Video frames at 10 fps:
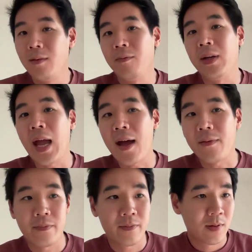We
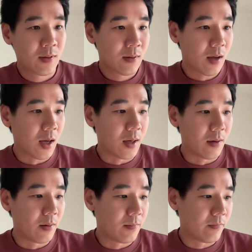have
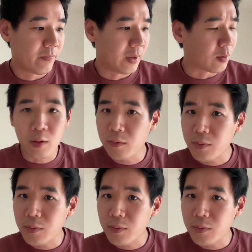We don't